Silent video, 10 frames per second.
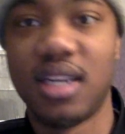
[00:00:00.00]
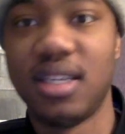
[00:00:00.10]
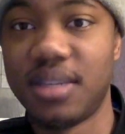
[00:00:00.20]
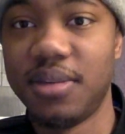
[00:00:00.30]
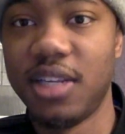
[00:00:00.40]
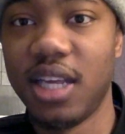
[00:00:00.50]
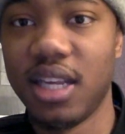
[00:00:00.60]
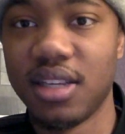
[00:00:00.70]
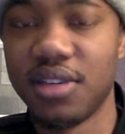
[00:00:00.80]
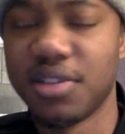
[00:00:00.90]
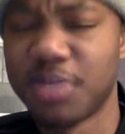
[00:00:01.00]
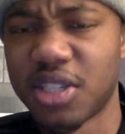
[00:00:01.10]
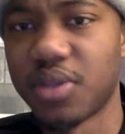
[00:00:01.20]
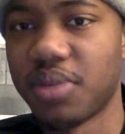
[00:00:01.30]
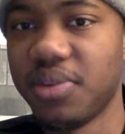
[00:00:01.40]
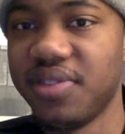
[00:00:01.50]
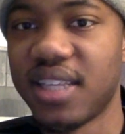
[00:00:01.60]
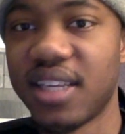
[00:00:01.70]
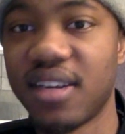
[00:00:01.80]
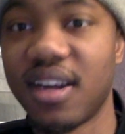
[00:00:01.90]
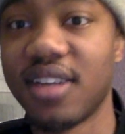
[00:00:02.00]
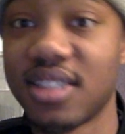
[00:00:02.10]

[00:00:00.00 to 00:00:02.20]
of intimidating, especially with the movie theater.